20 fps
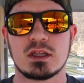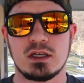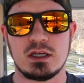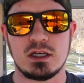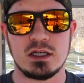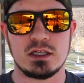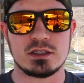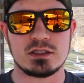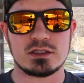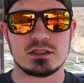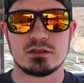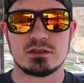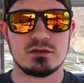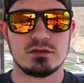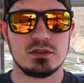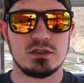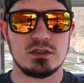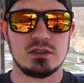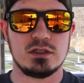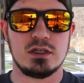It's
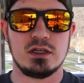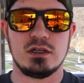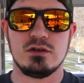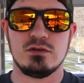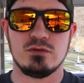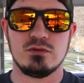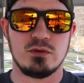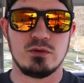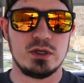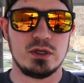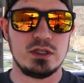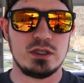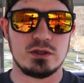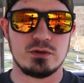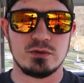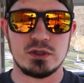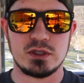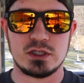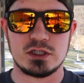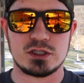
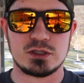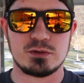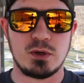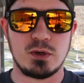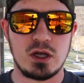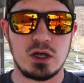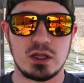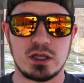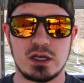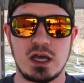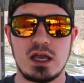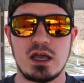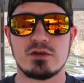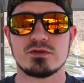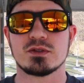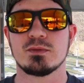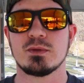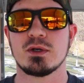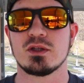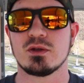really small, and I have
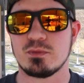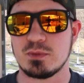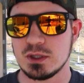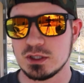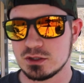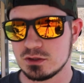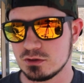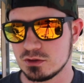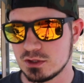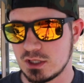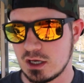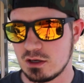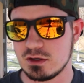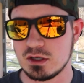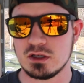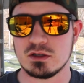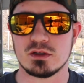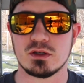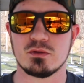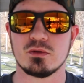some other pistols down
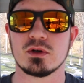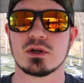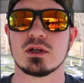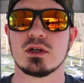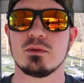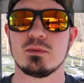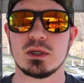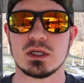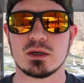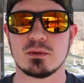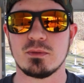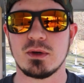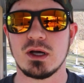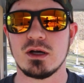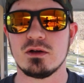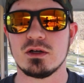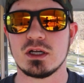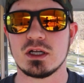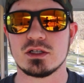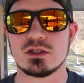here that we're going to be
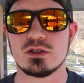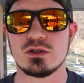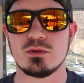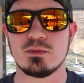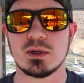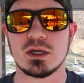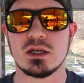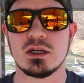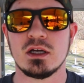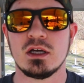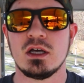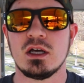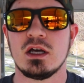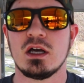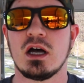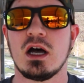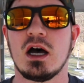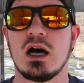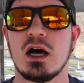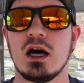comparing it to, but
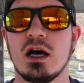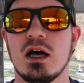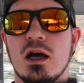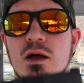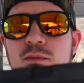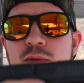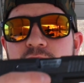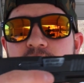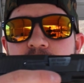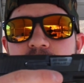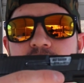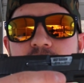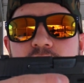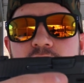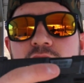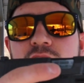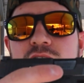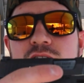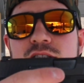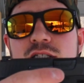I mean, this
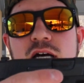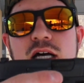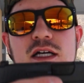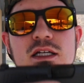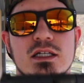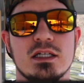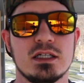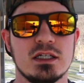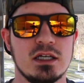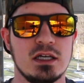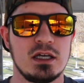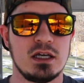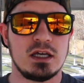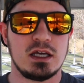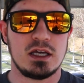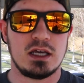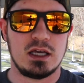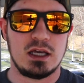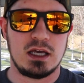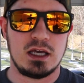thing is tiny.
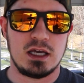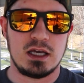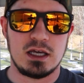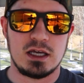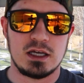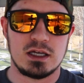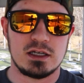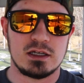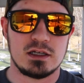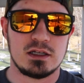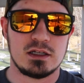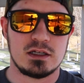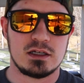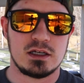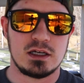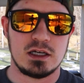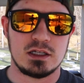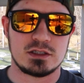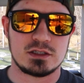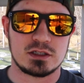And
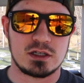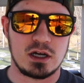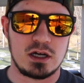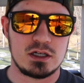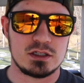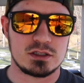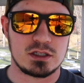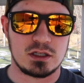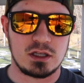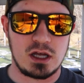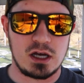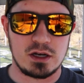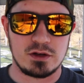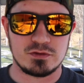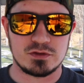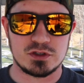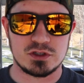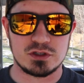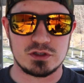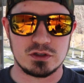it's caused a lot of
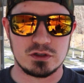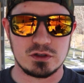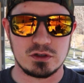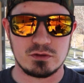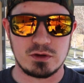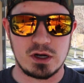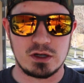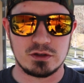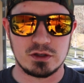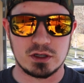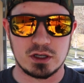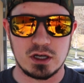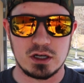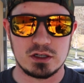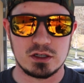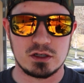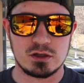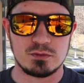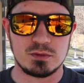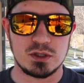stir around the
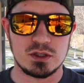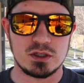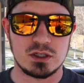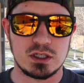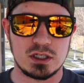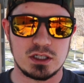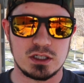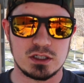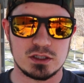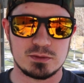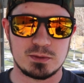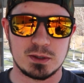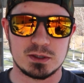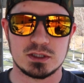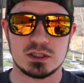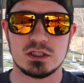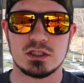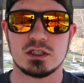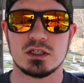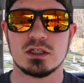gun community, and
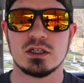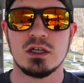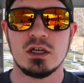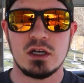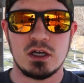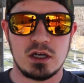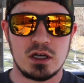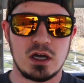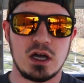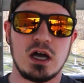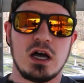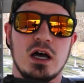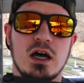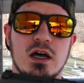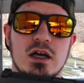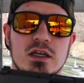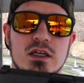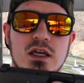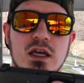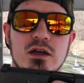especially the
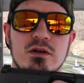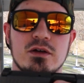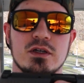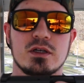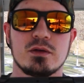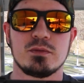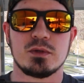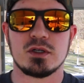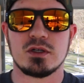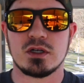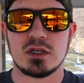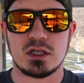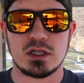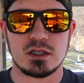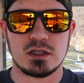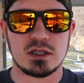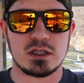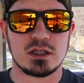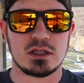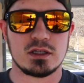carry community,
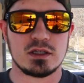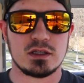that